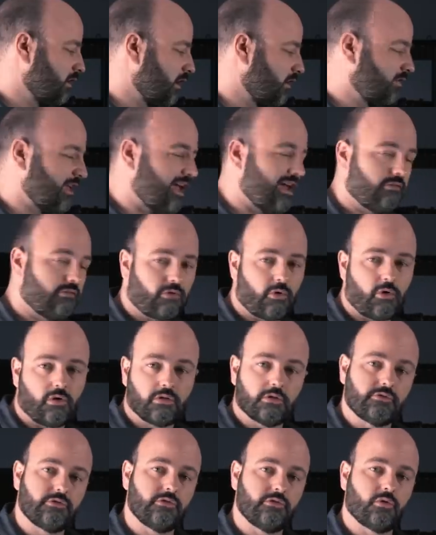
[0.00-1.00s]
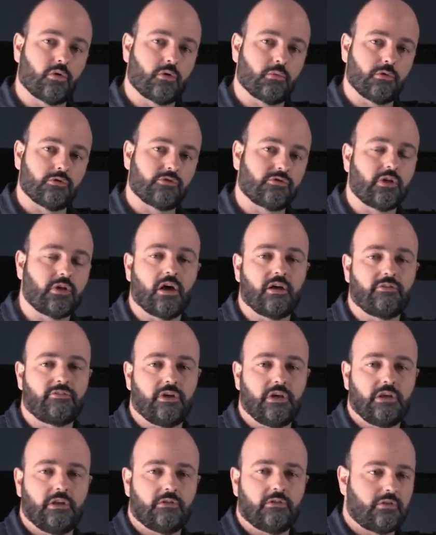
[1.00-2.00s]
does have all of the normal stuff
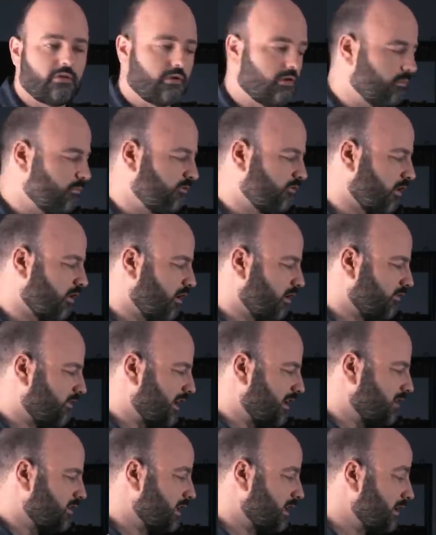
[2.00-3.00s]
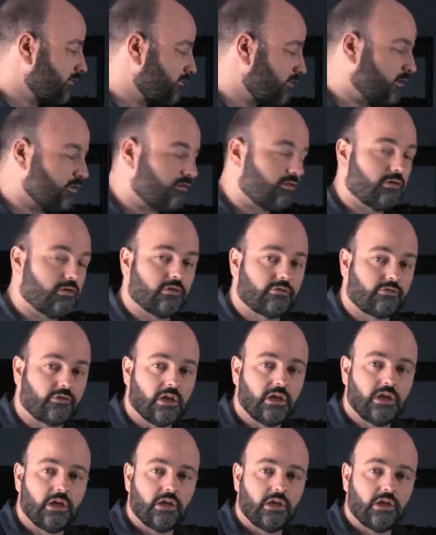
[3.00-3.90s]
in terms of ND filters,